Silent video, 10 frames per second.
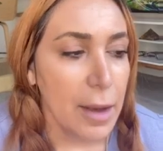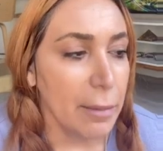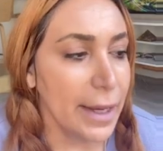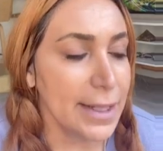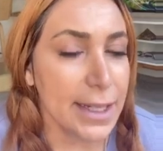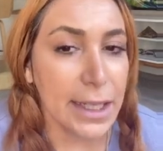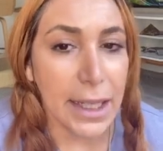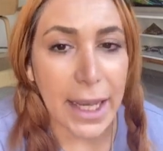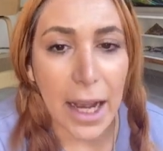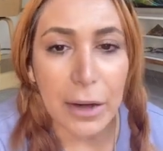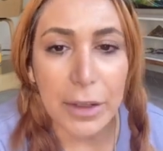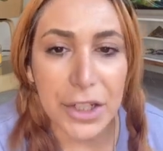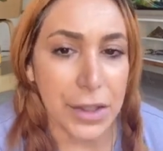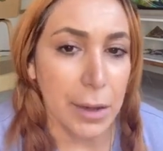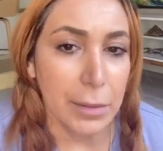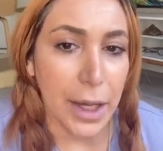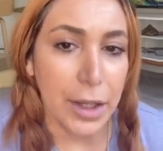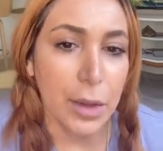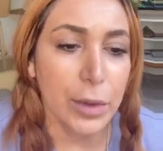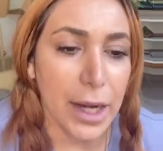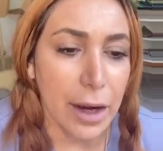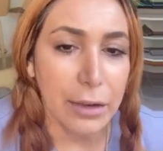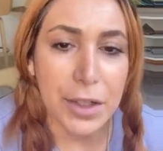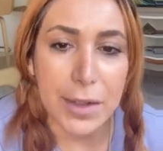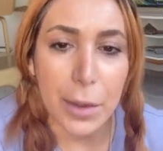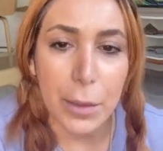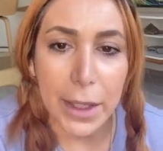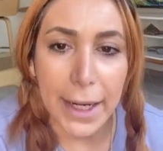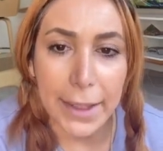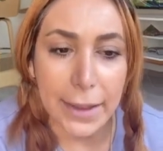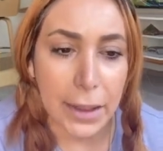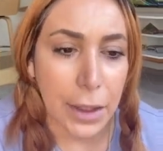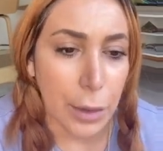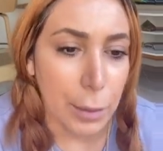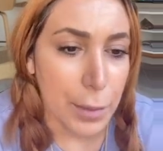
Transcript: basically outreach them like you would outreach someone at the Cube.